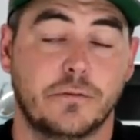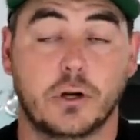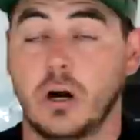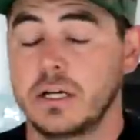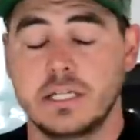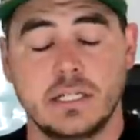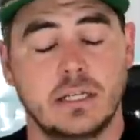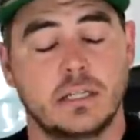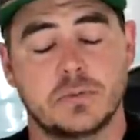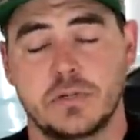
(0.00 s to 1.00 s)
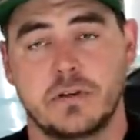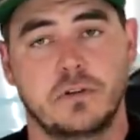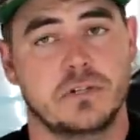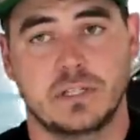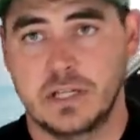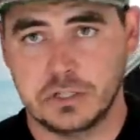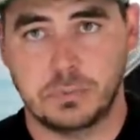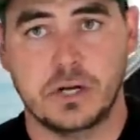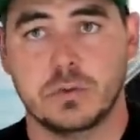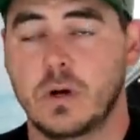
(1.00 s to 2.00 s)
for car detailing, especially if you're using
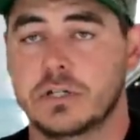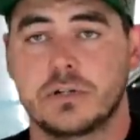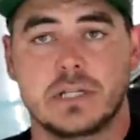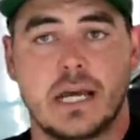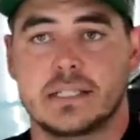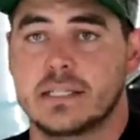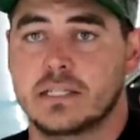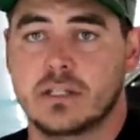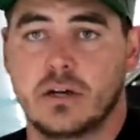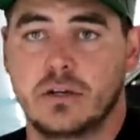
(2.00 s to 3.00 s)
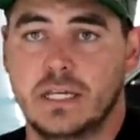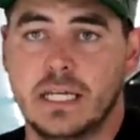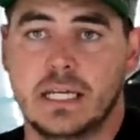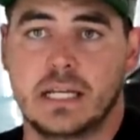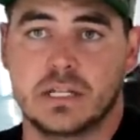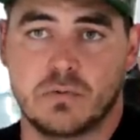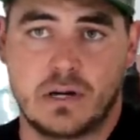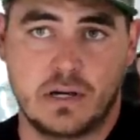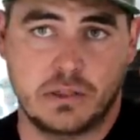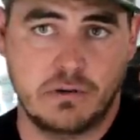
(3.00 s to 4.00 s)
electric pressure washers, guys, this is all you need. It is
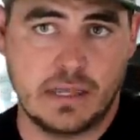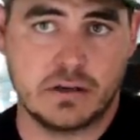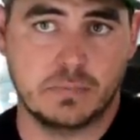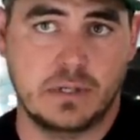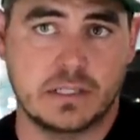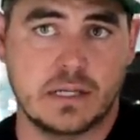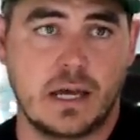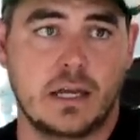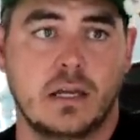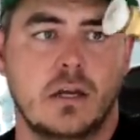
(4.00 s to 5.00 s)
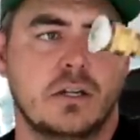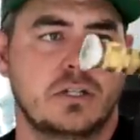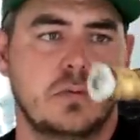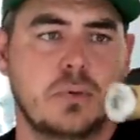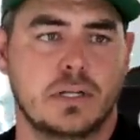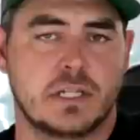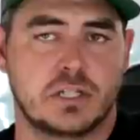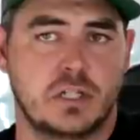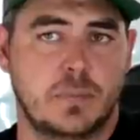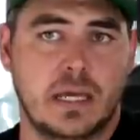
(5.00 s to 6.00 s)
rated to three thousand P S I, two point
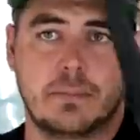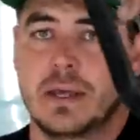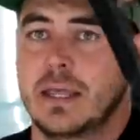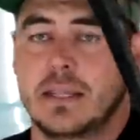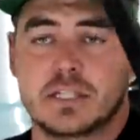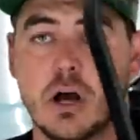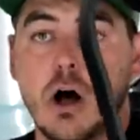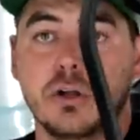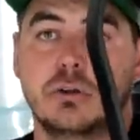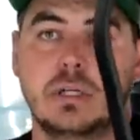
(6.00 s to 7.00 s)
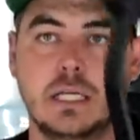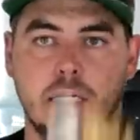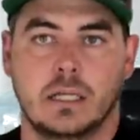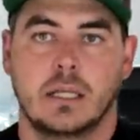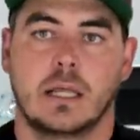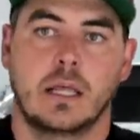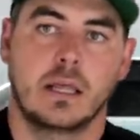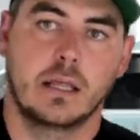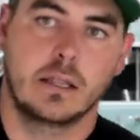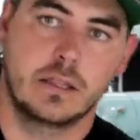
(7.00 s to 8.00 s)
six G P M. That's all you need.
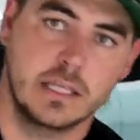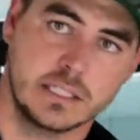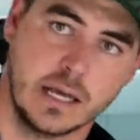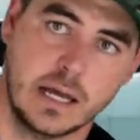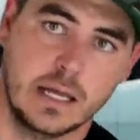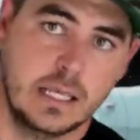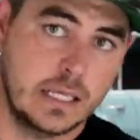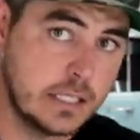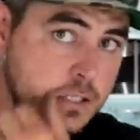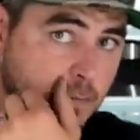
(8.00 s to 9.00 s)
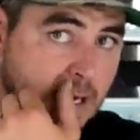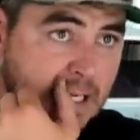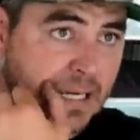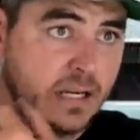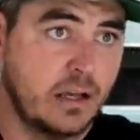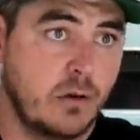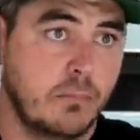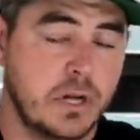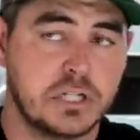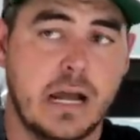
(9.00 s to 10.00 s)
This guy is rated
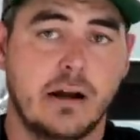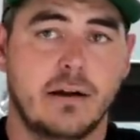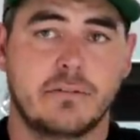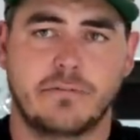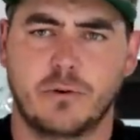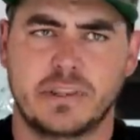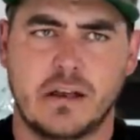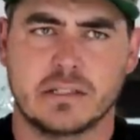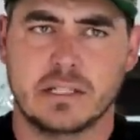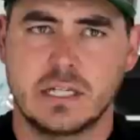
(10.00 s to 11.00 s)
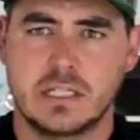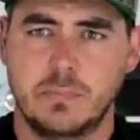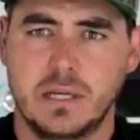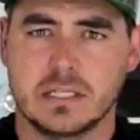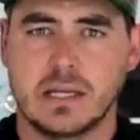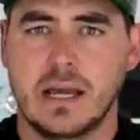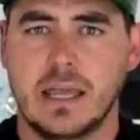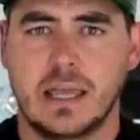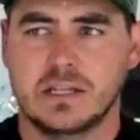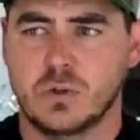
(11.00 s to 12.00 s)
much higher at four thousand sixty P S
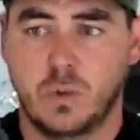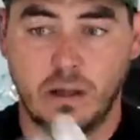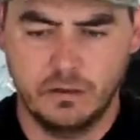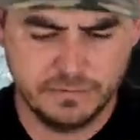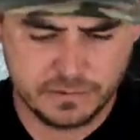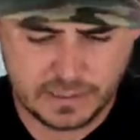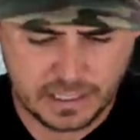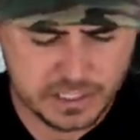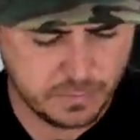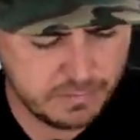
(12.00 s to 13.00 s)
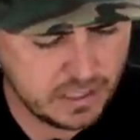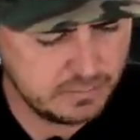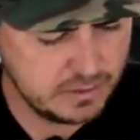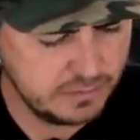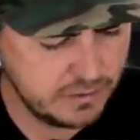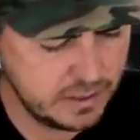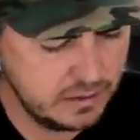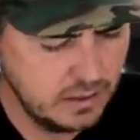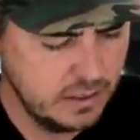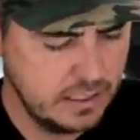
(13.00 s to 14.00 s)
I and twelve gallons per minute, I believe,
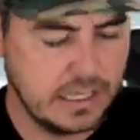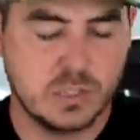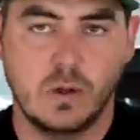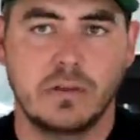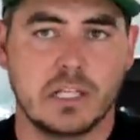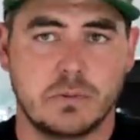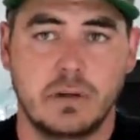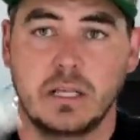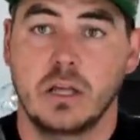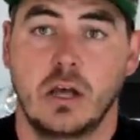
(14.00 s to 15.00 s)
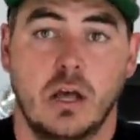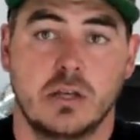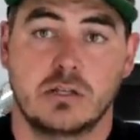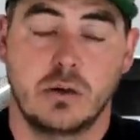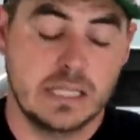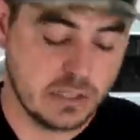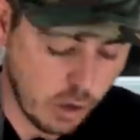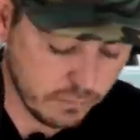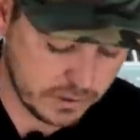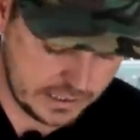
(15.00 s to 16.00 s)
right? Yeah, twelve gallons per minute. So it's
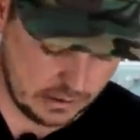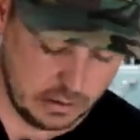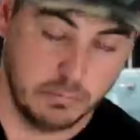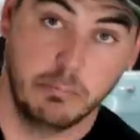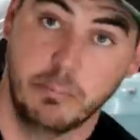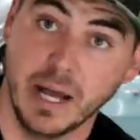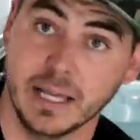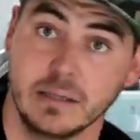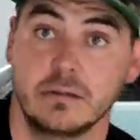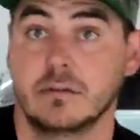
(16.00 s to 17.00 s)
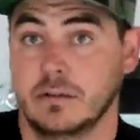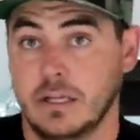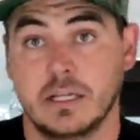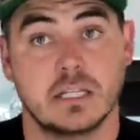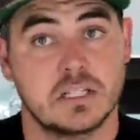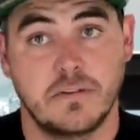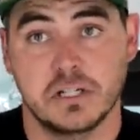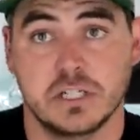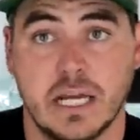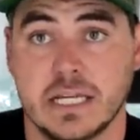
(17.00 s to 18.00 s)
overkill, but it does
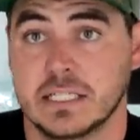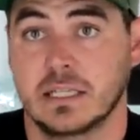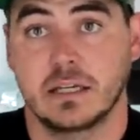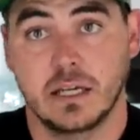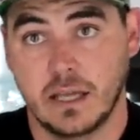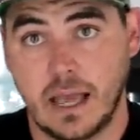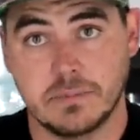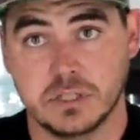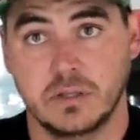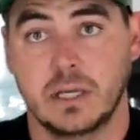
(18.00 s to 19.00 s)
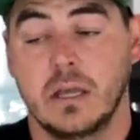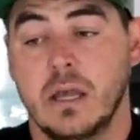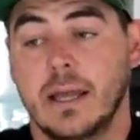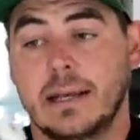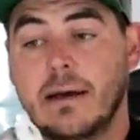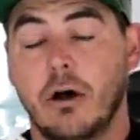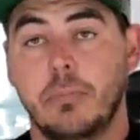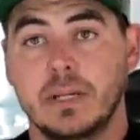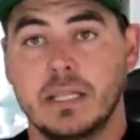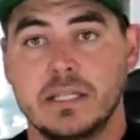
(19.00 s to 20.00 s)
function nicely, it, absolutely. Now,
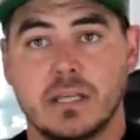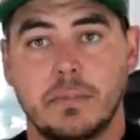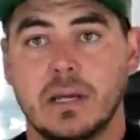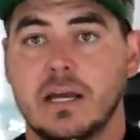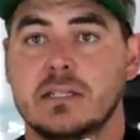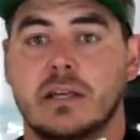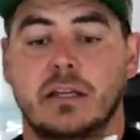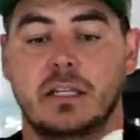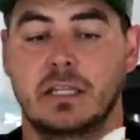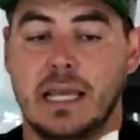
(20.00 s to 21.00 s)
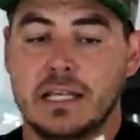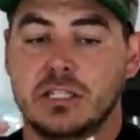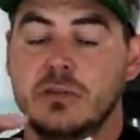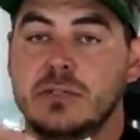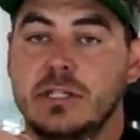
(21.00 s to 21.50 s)
opening these up, guys, yes,